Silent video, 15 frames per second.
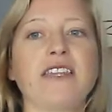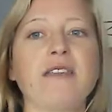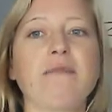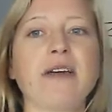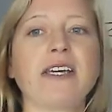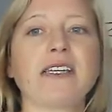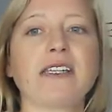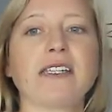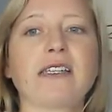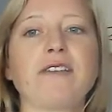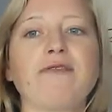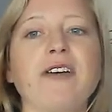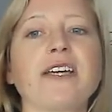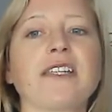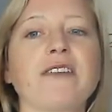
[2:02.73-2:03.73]
the bass
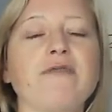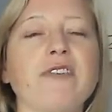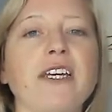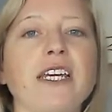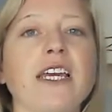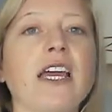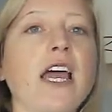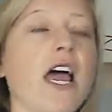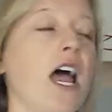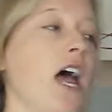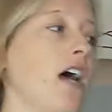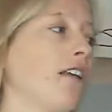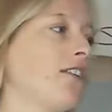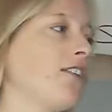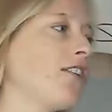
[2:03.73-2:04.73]
effectively.
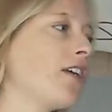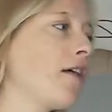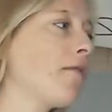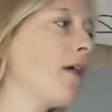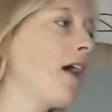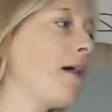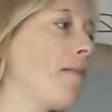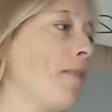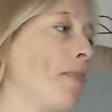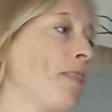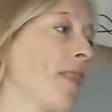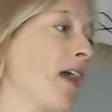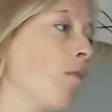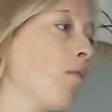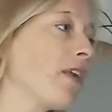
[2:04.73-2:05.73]
So
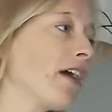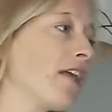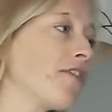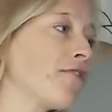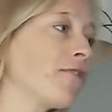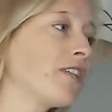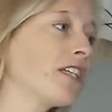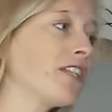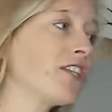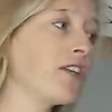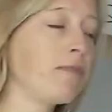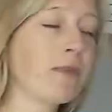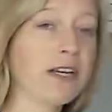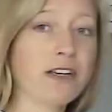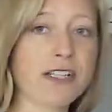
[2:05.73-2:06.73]
what I thought I'd do,
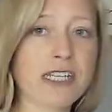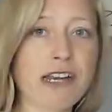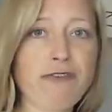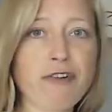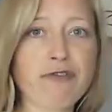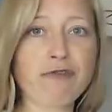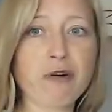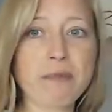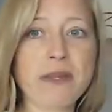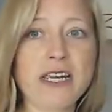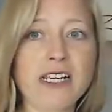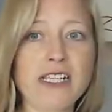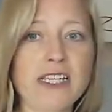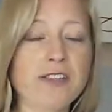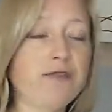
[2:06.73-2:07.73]
because there are
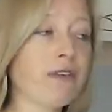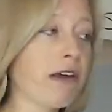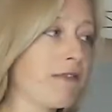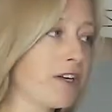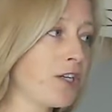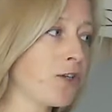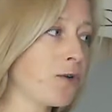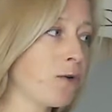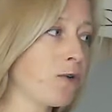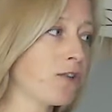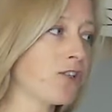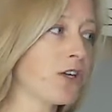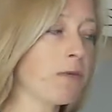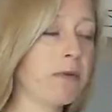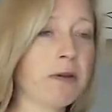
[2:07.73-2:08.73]
repeats, it's very short,
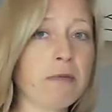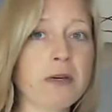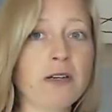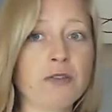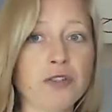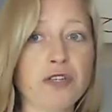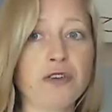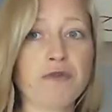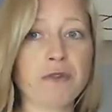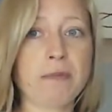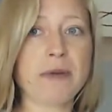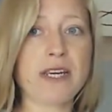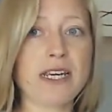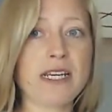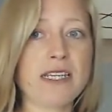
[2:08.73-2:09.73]
so we will do
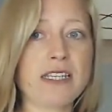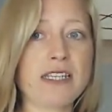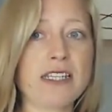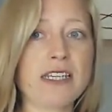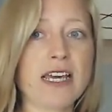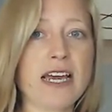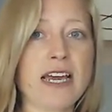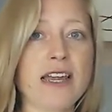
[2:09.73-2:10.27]
repeats.